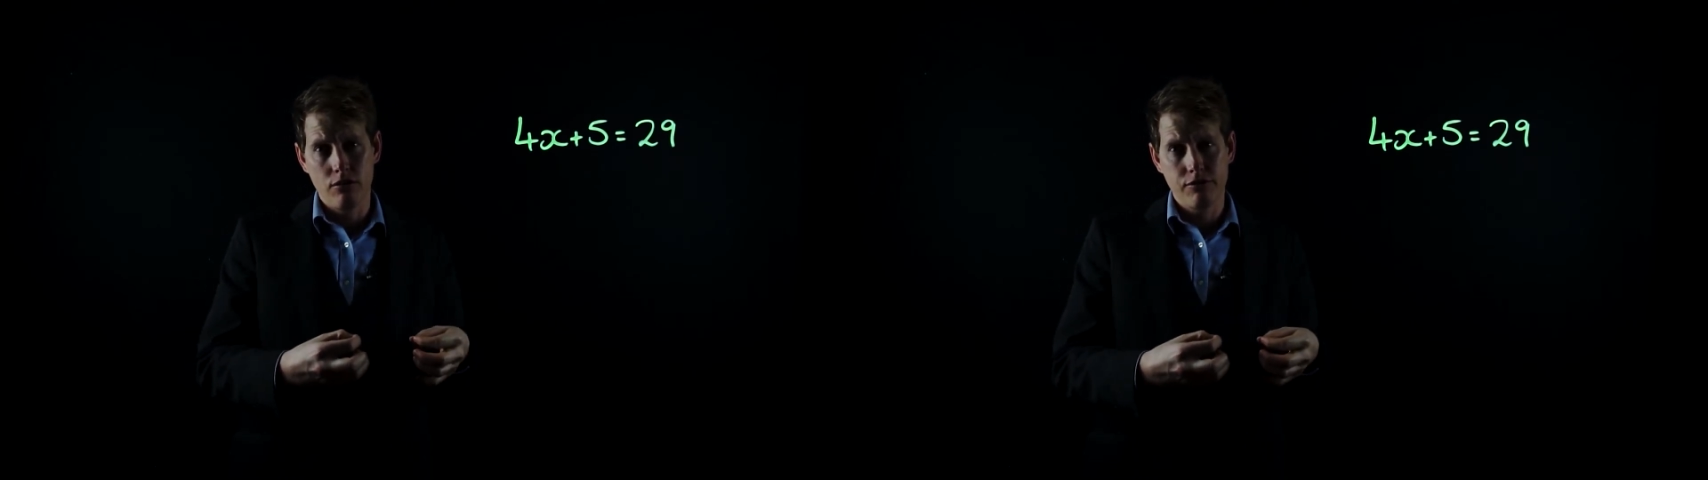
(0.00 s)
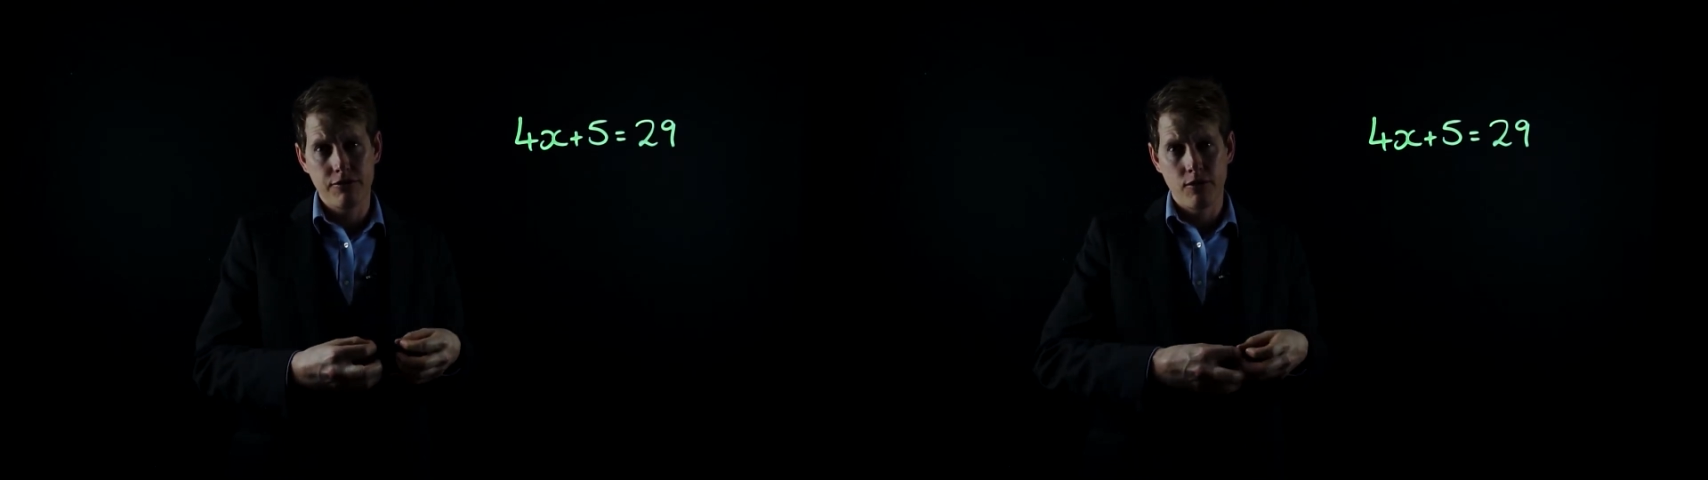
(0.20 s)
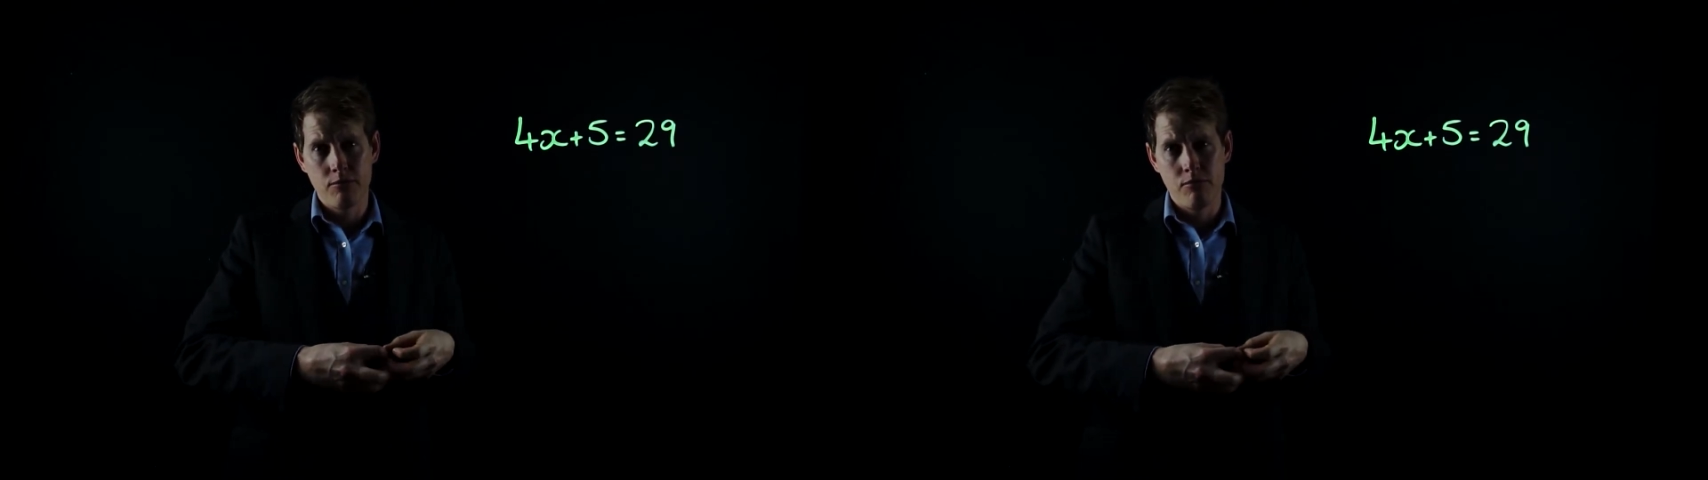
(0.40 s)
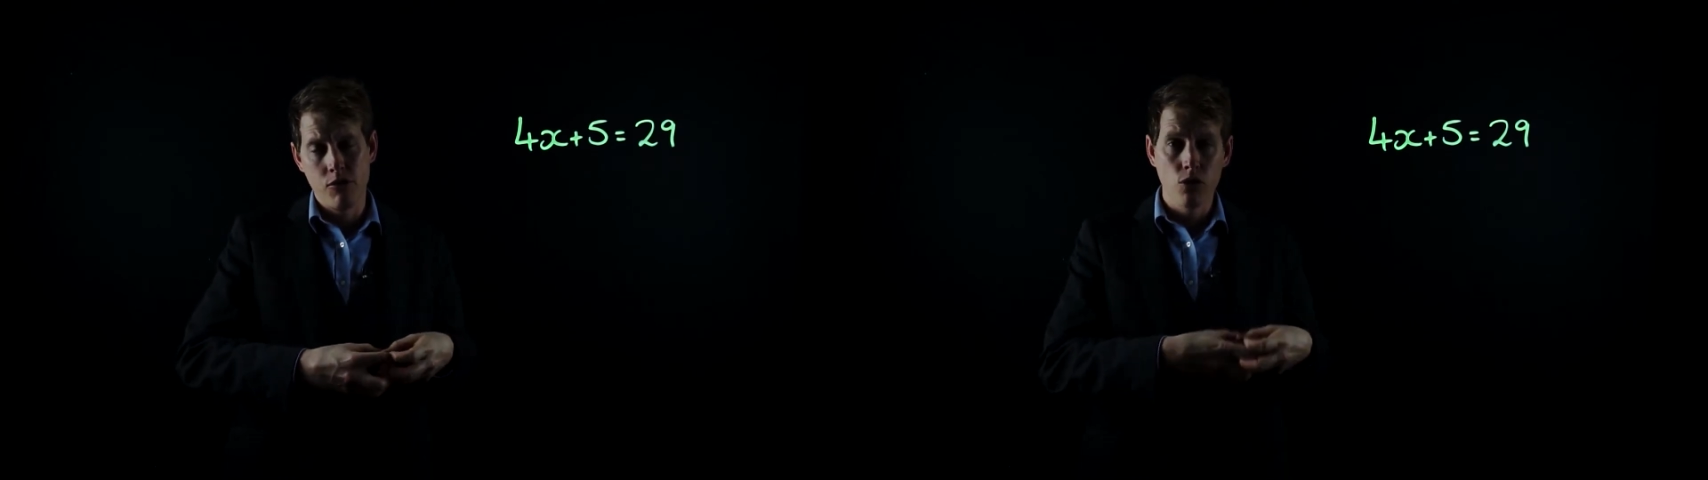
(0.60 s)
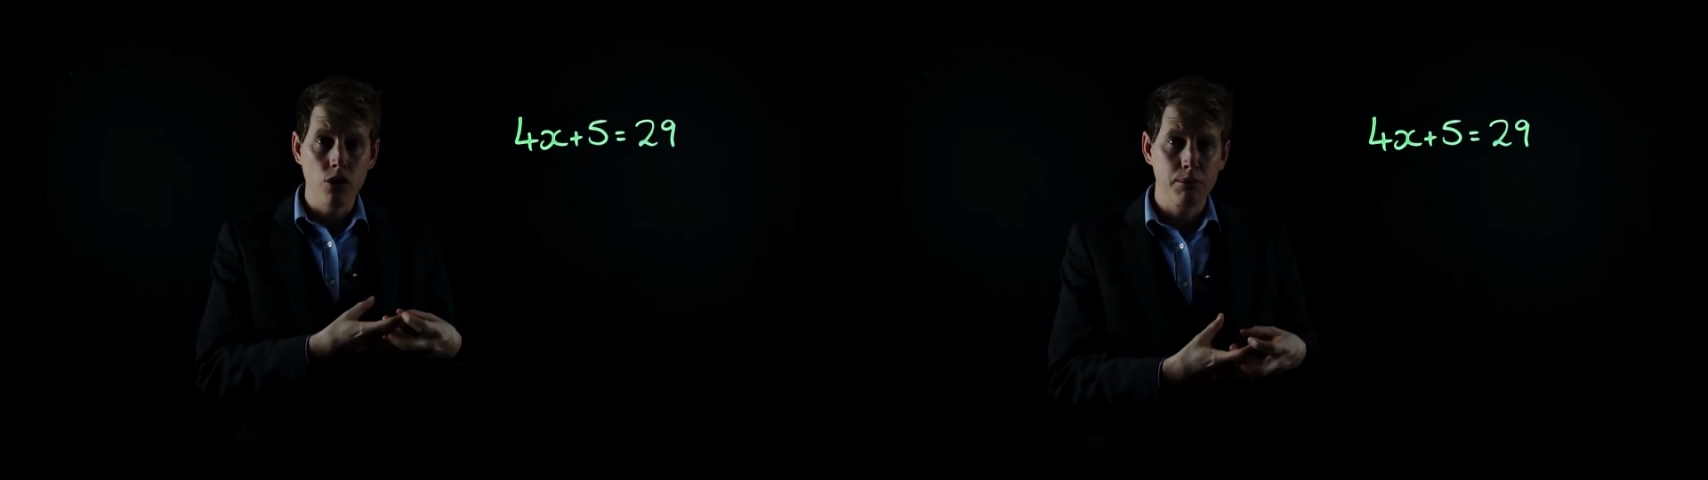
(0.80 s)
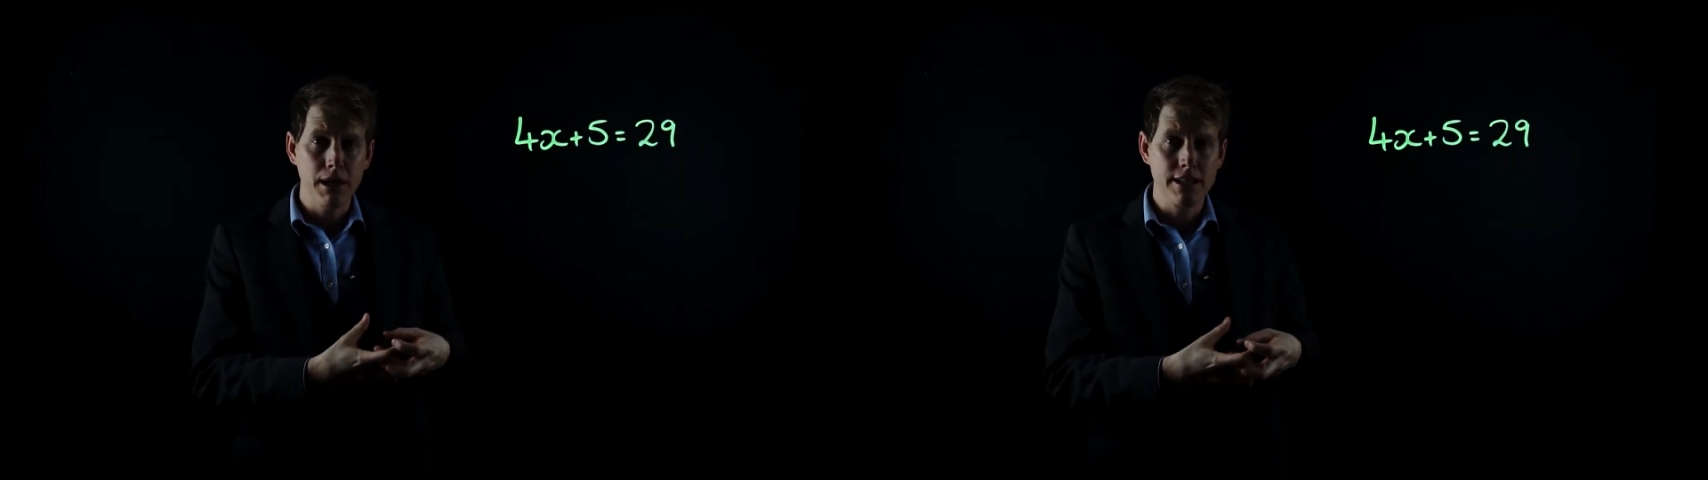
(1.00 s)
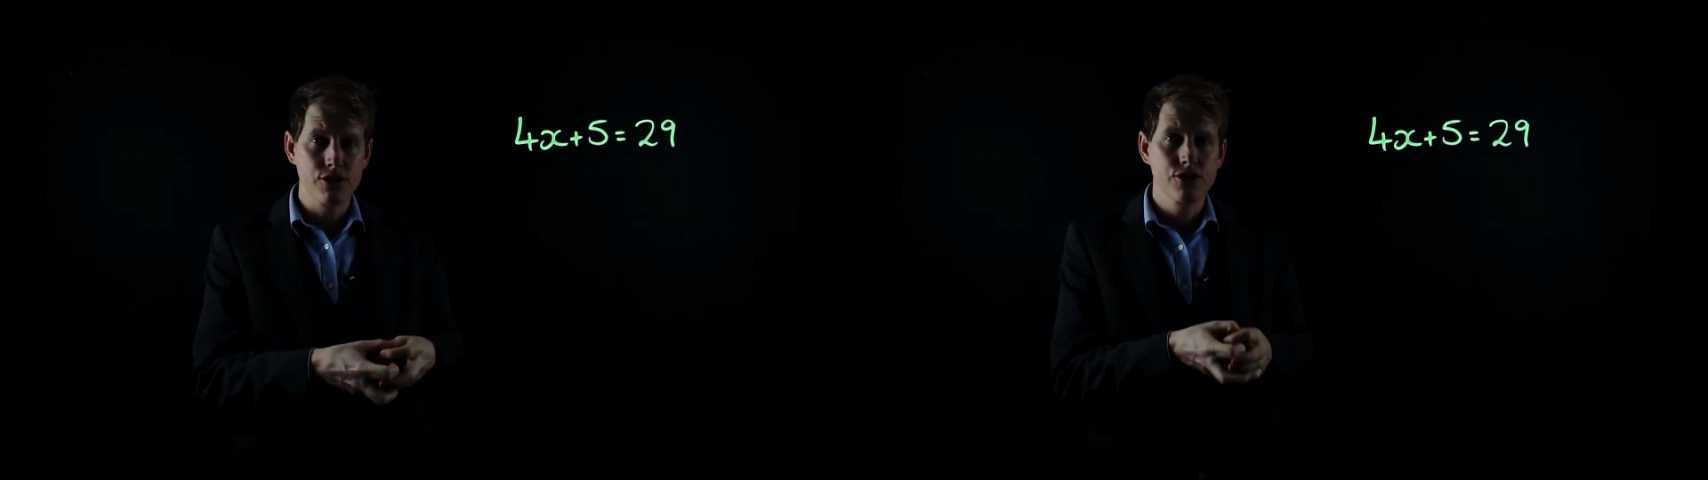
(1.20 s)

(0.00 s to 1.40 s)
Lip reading: from the wrong place,